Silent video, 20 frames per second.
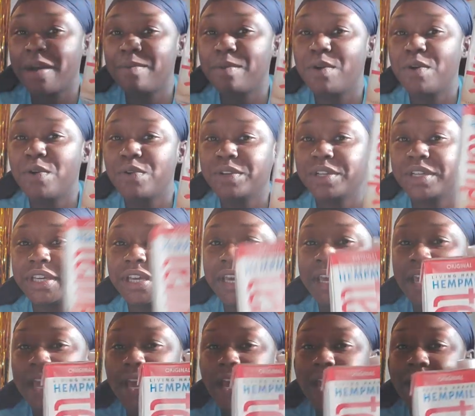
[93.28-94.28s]
I'm holding,
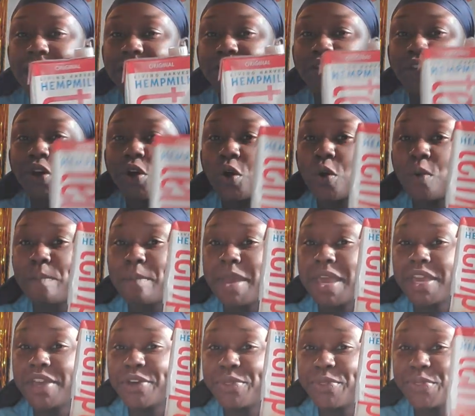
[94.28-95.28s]
it has
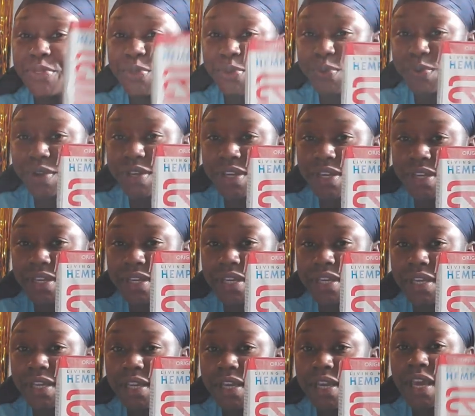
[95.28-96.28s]
omega-3
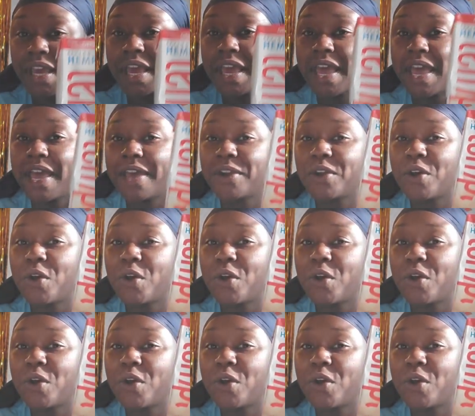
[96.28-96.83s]
and